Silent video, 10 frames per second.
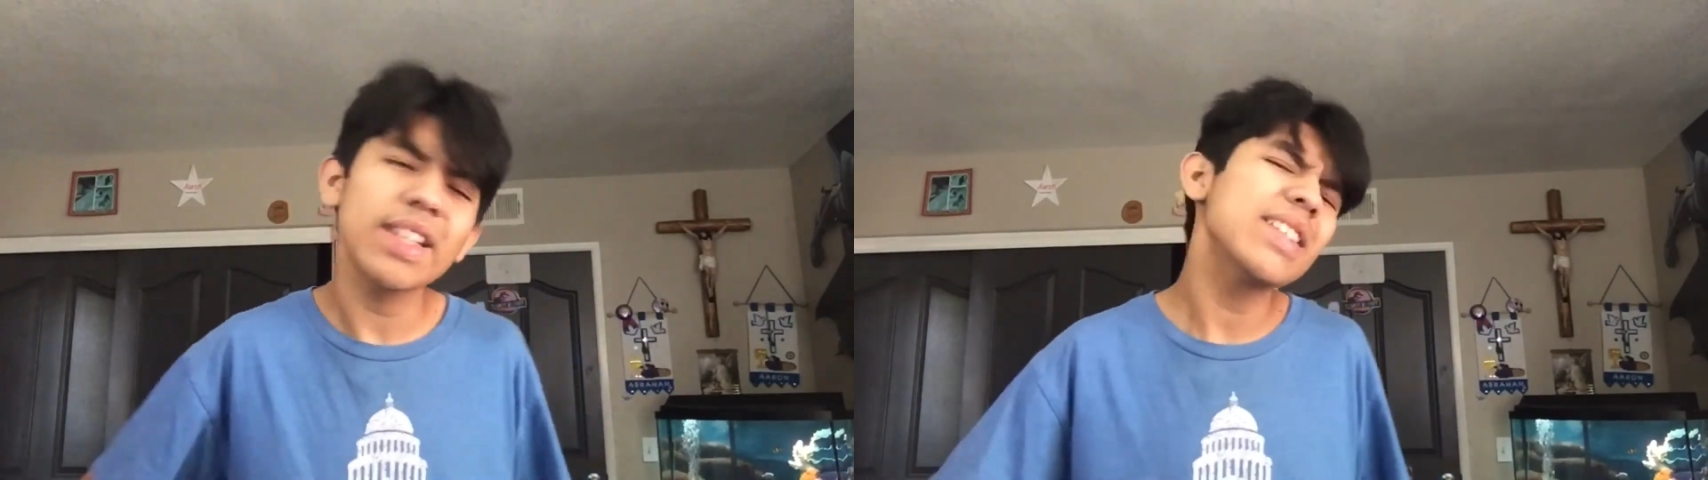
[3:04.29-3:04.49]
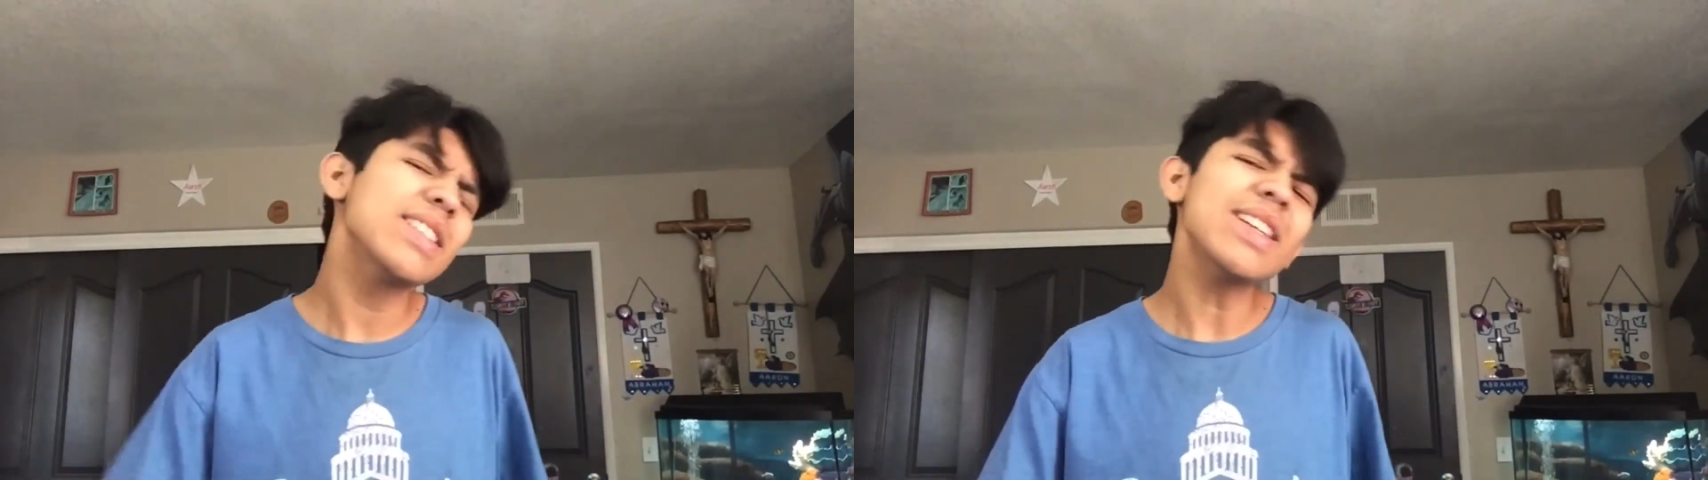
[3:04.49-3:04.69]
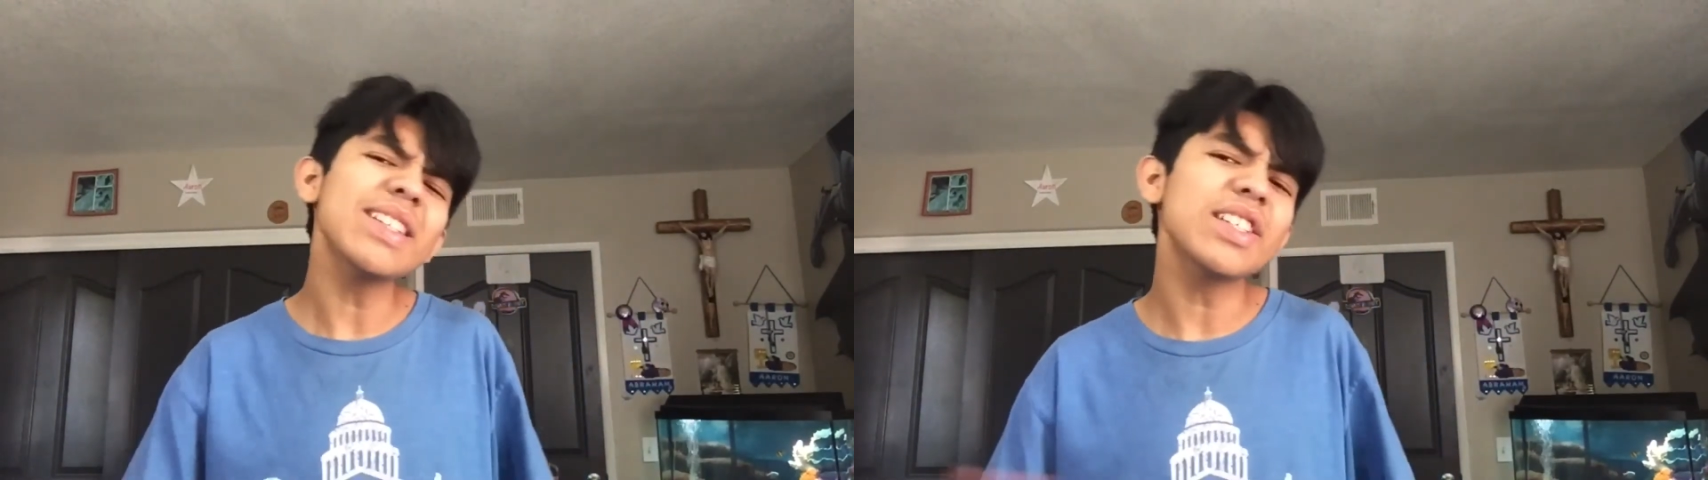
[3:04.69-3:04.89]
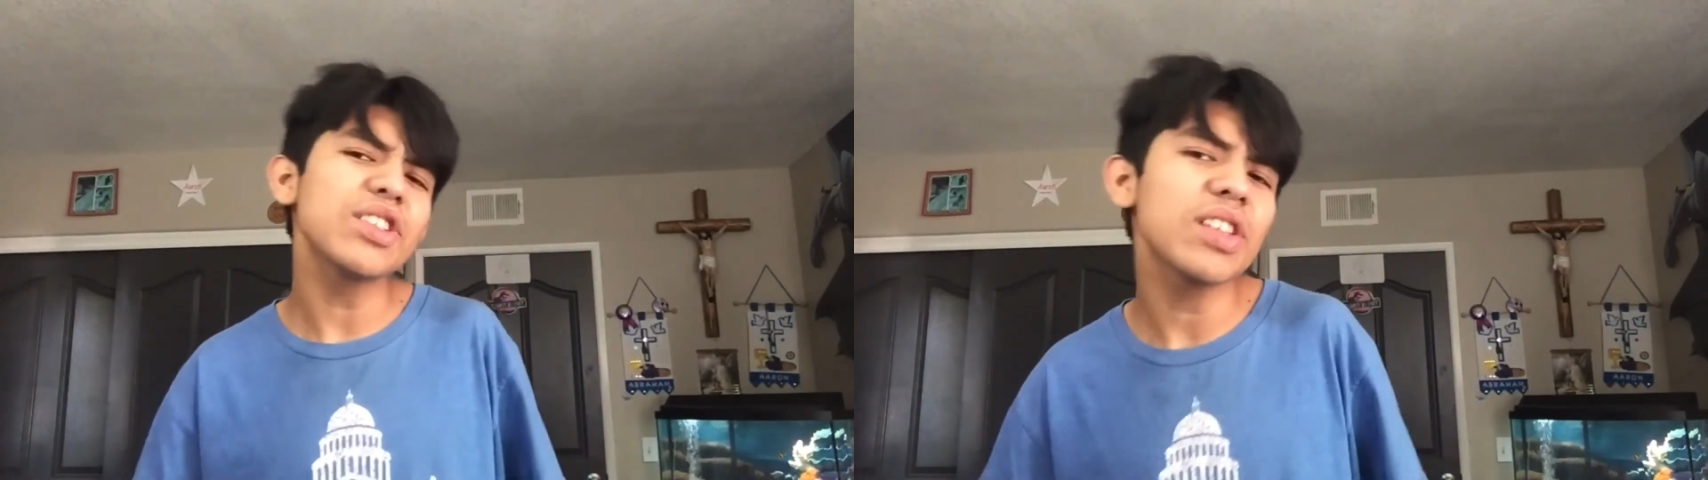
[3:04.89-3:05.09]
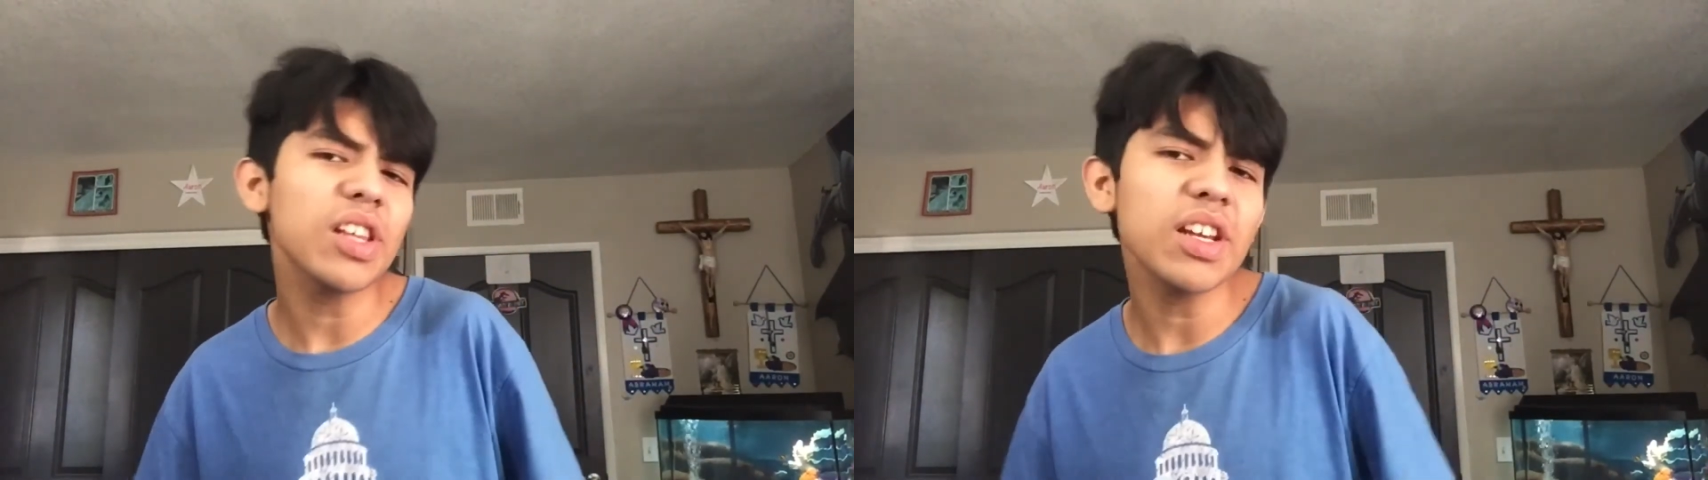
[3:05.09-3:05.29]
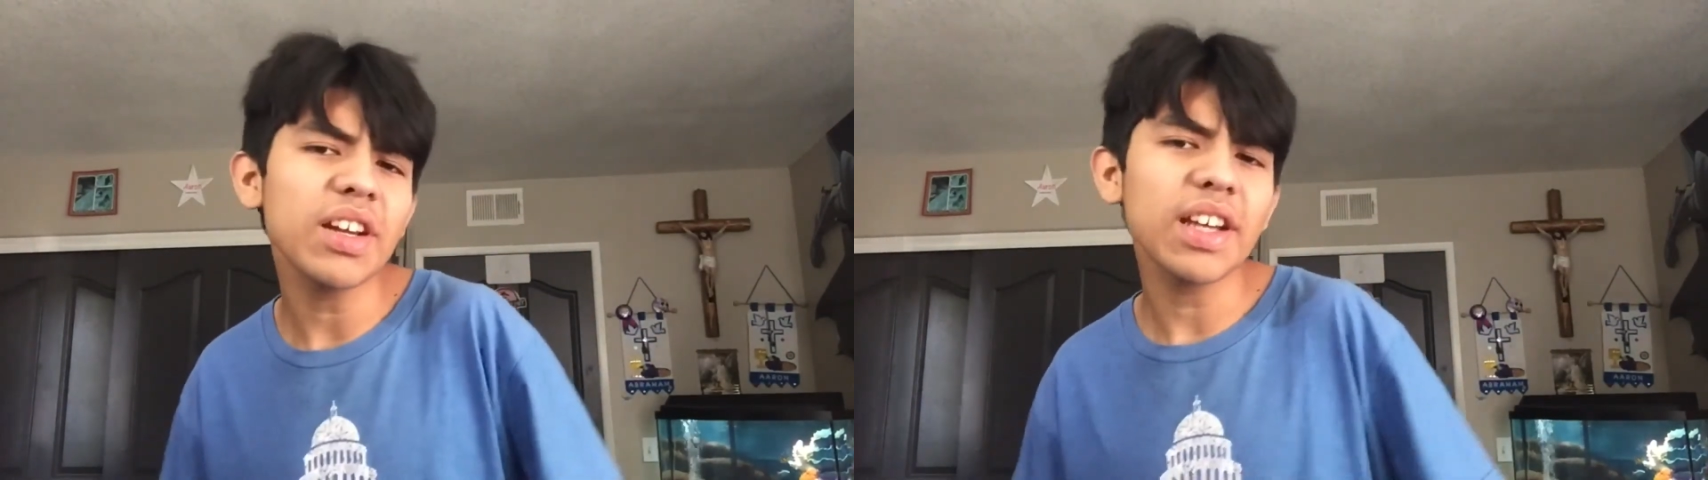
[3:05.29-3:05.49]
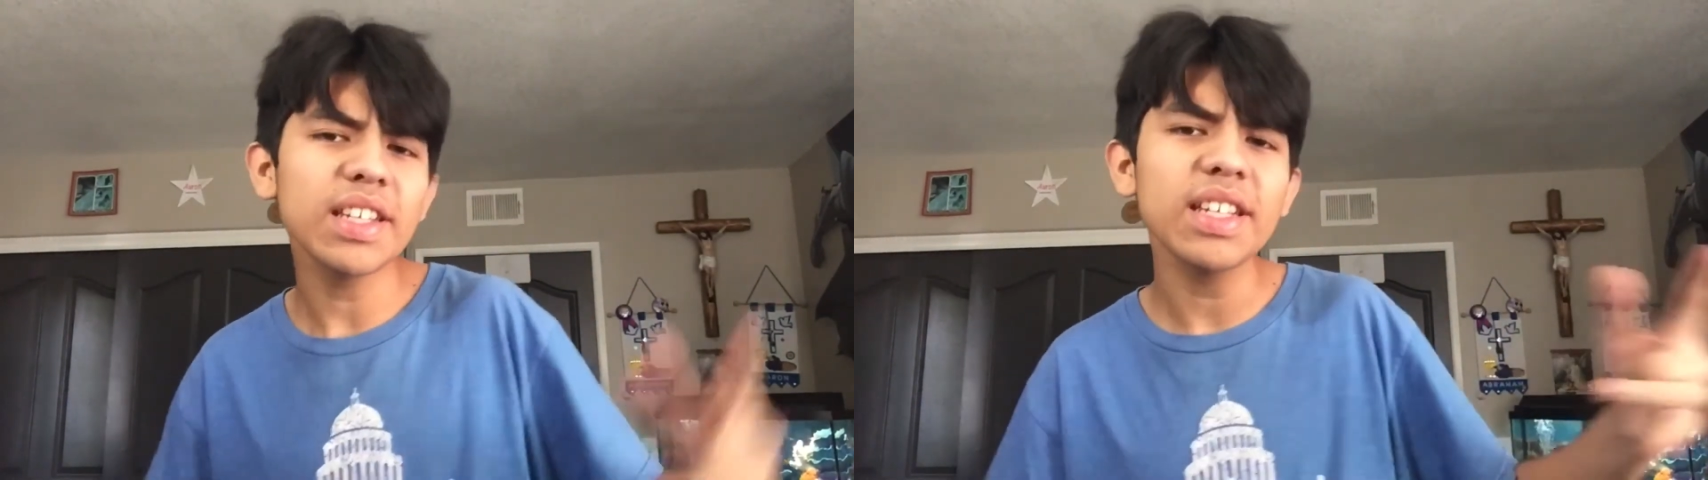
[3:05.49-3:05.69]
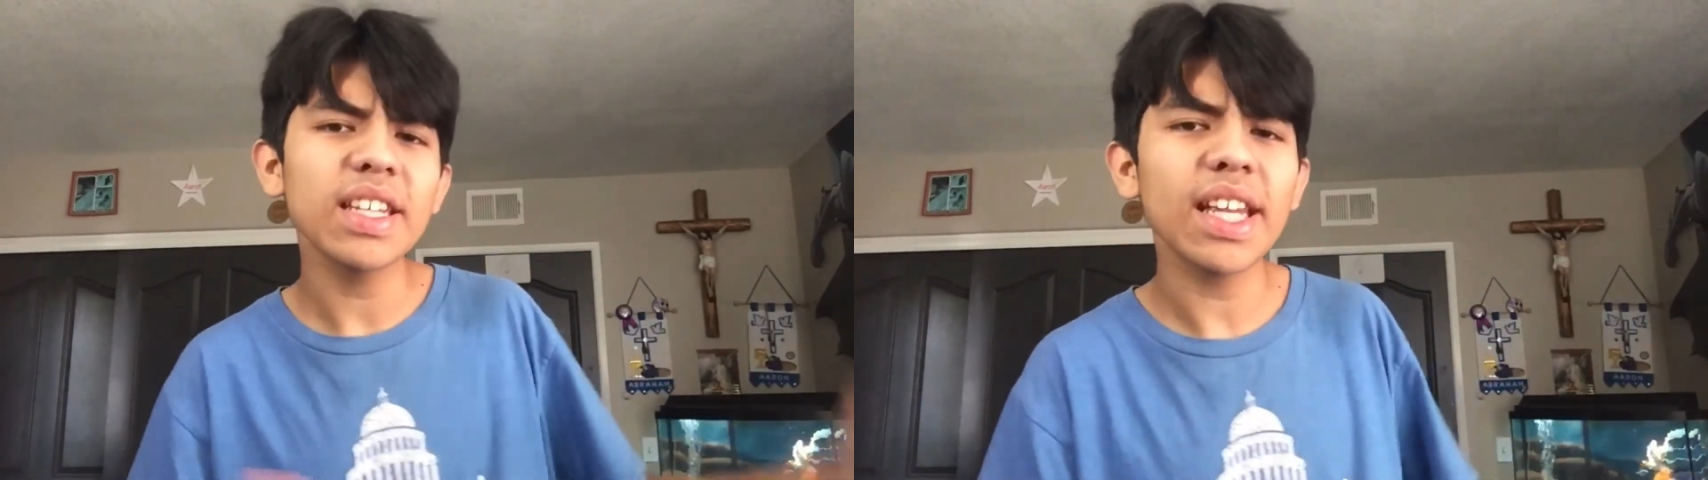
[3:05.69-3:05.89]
it's not necessarily I didn't